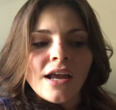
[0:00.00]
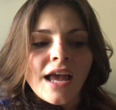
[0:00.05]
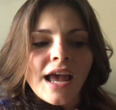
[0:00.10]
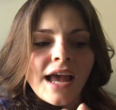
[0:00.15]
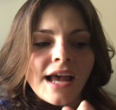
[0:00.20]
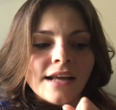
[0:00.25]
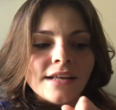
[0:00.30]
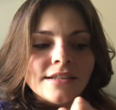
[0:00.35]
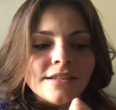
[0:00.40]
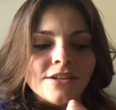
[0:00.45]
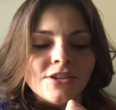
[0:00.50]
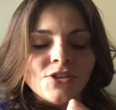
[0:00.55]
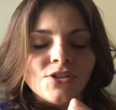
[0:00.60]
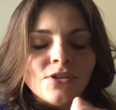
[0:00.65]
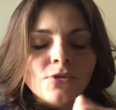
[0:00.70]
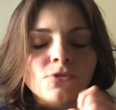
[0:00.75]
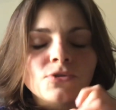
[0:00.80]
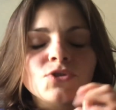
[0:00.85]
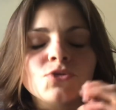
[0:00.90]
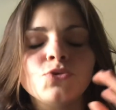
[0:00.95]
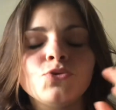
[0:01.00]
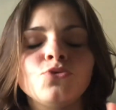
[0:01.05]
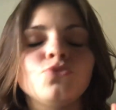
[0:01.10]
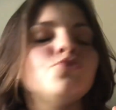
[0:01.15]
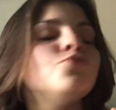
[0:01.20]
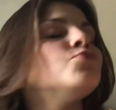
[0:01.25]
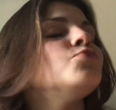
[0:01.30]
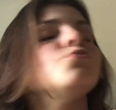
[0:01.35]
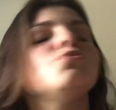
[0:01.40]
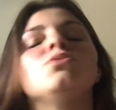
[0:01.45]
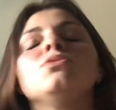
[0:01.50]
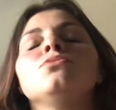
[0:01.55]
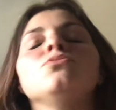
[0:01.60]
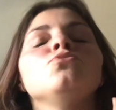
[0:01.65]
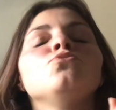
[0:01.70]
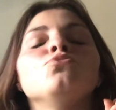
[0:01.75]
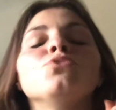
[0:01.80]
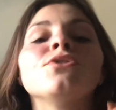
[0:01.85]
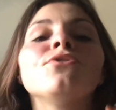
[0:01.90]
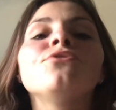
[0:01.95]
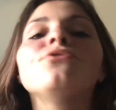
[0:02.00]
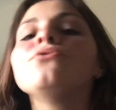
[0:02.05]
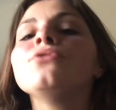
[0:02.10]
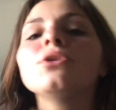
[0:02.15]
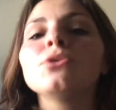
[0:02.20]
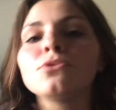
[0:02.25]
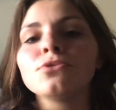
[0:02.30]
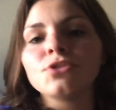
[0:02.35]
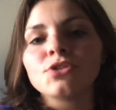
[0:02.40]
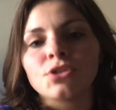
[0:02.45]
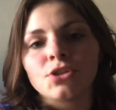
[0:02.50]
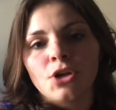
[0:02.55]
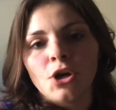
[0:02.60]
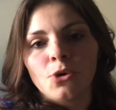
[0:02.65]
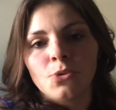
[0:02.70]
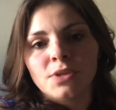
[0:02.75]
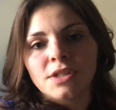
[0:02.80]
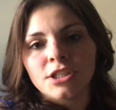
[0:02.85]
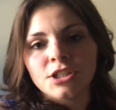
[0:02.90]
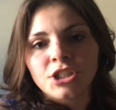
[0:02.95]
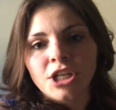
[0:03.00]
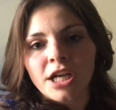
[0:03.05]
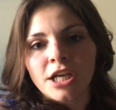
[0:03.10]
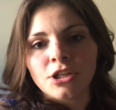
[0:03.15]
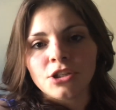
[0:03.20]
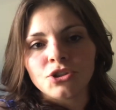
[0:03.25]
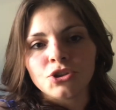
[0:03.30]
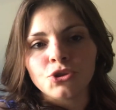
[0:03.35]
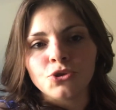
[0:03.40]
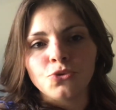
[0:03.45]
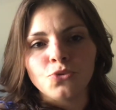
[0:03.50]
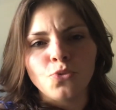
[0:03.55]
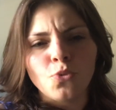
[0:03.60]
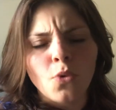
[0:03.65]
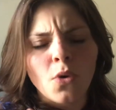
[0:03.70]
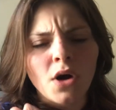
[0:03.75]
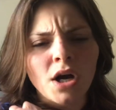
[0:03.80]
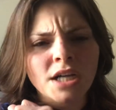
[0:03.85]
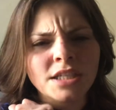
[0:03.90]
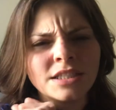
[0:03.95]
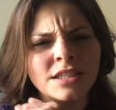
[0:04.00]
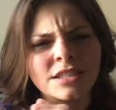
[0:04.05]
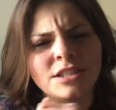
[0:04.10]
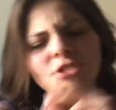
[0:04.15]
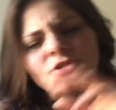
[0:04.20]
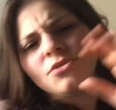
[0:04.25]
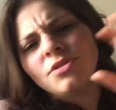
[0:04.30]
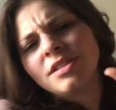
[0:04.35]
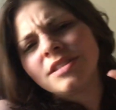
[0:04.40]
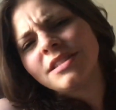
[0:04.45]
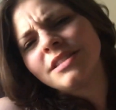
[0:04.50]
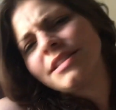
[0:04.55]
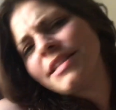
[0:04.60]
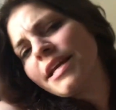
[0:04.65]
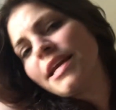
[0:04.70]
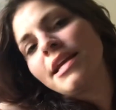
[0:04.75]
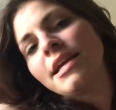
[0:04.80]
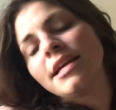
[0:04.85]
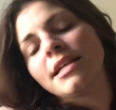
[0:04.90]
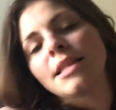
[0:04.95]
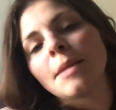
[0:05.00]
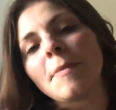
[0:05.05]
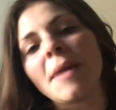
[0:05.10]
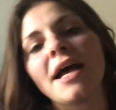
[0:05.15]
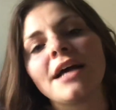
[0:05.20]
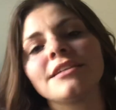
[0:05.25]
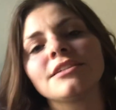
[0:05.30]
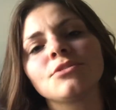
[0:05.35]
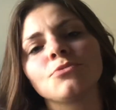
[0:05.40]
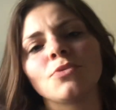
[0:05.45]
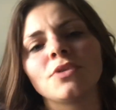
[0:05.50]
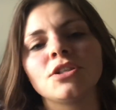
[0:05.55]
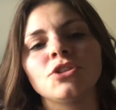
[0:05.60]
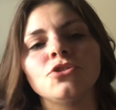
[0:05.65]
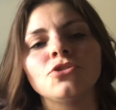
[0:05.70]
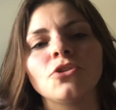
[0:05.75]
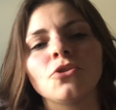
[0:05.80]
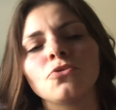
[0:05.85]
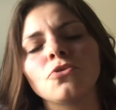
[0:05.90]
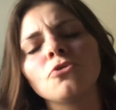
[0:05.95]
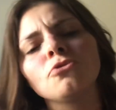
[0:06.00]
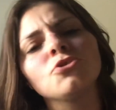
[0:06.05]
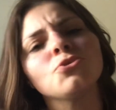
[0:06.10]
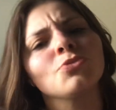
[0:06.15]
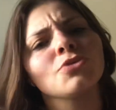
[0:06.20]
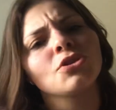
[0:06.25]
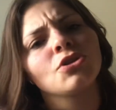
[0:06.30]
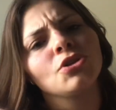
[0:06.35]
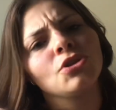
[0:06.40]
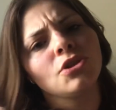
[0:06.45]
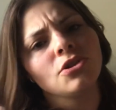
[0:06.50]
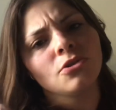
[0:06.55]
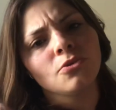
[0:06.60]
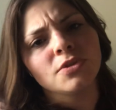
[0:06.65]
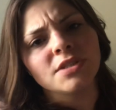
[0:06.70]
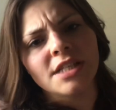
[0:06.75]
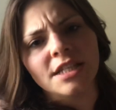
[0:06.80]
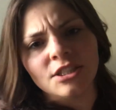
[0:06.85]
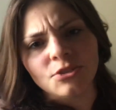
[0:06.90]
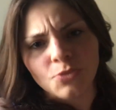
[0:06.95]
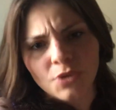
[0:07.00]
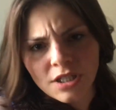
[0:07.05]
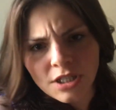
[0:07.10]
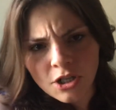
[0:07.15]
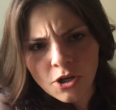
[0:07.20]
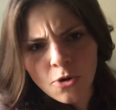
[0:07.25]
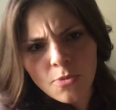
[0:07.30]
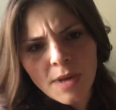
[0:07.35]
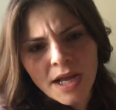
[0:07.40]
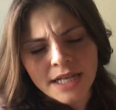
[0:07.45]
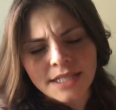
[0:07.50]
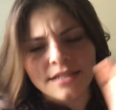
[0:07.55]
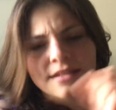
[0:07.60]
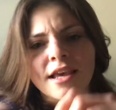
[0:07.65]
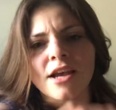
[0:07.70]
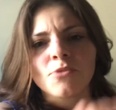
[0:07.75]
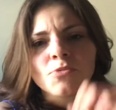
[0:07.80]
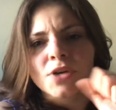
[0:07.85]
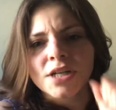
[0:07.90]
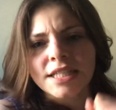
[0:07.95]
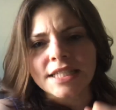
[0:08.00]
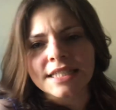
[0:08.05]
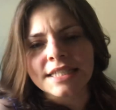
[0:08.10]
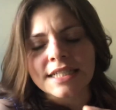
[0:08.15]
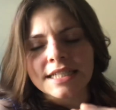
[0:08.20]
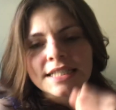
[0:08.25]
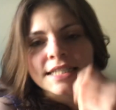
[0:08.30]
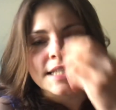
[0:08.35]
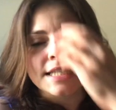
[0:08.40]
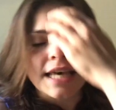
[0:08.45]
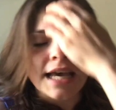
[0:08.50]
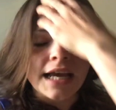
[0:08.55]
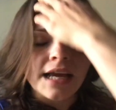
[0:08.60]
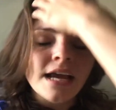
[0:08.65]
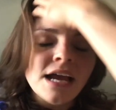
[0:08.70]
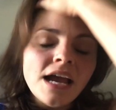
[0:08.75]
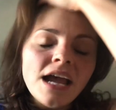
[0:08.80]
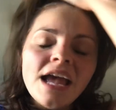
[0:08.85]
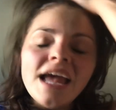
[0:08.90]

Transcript: had those who refused to go with the change, who wanted to stay in the past, when, you know, those were the good old days, we're going to go back to that, we're going to stick to that.